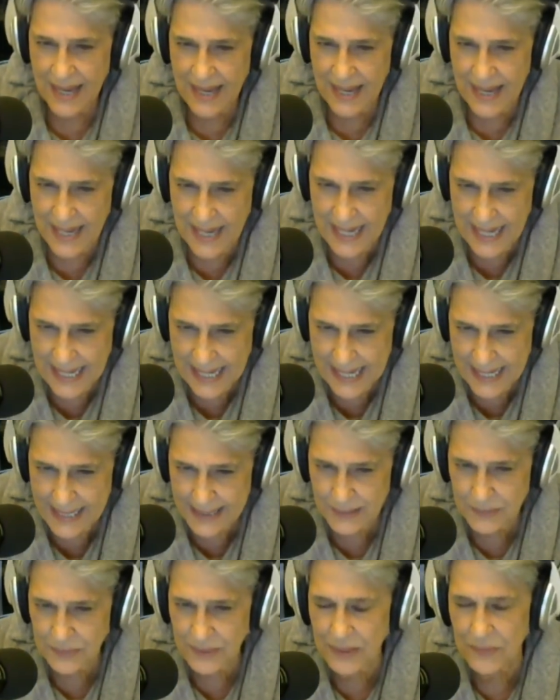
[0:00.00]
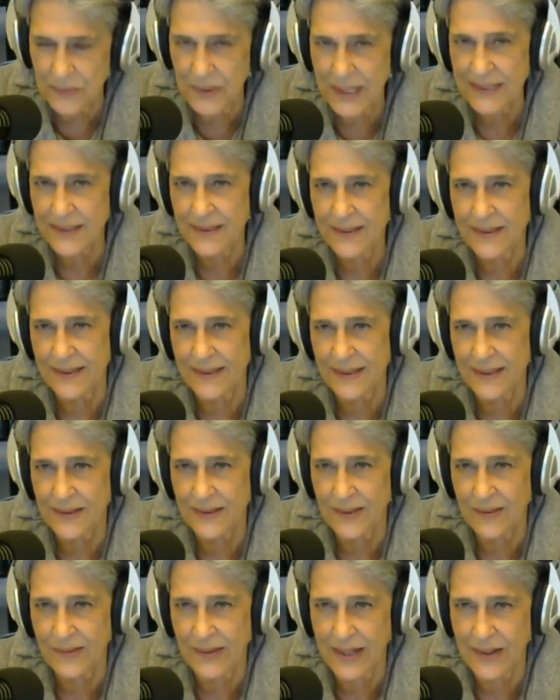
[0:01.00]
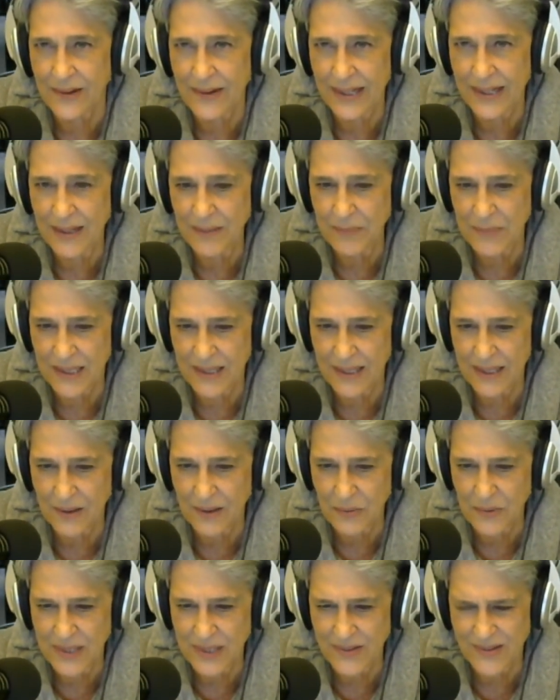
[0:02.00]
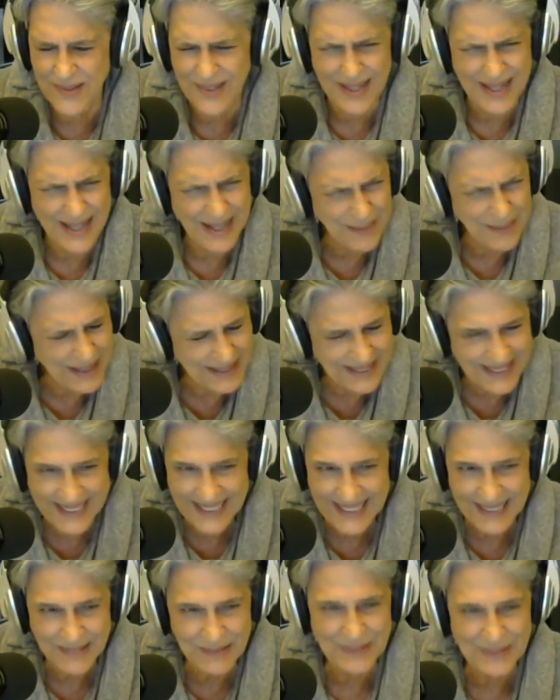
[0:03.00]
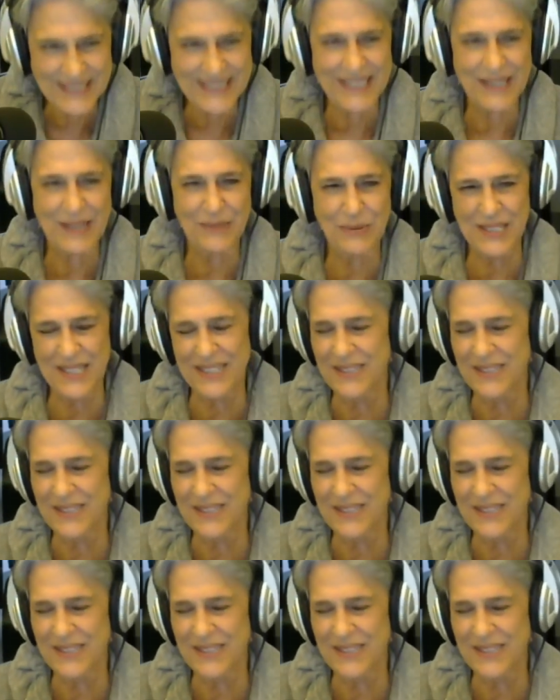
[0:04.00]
And we went to the terrarium, and there was, it was a